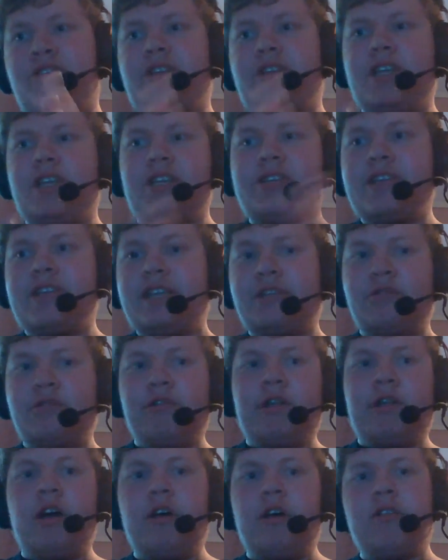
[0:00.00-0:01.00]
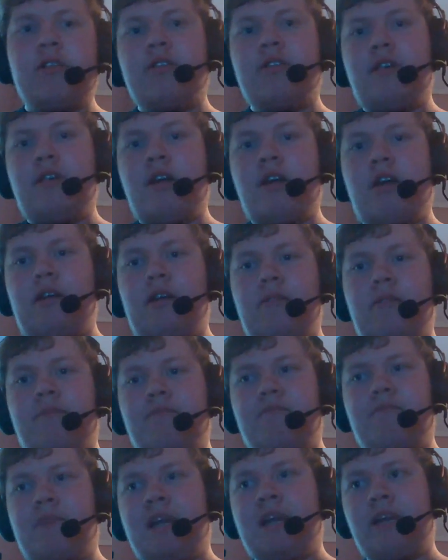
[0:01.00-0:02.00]
still going on,
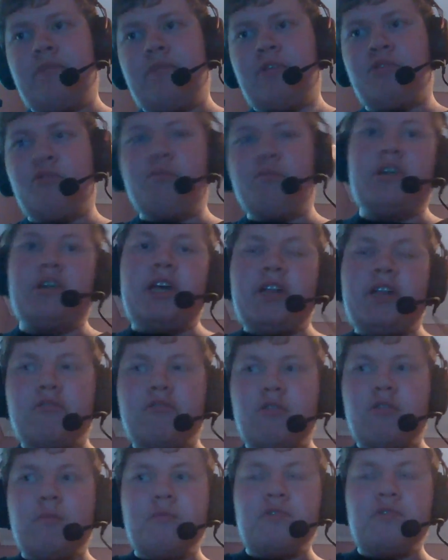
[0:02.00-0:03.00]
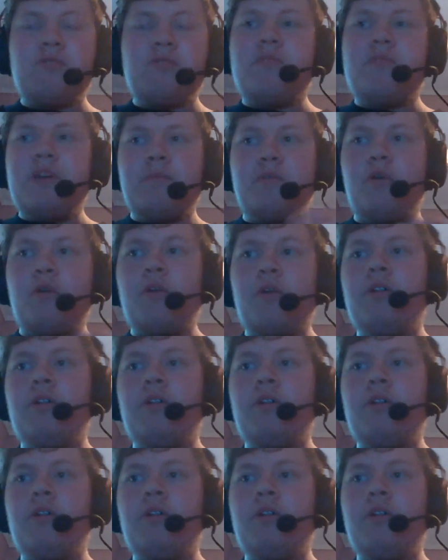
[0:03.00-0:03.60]
and I want to bring in some people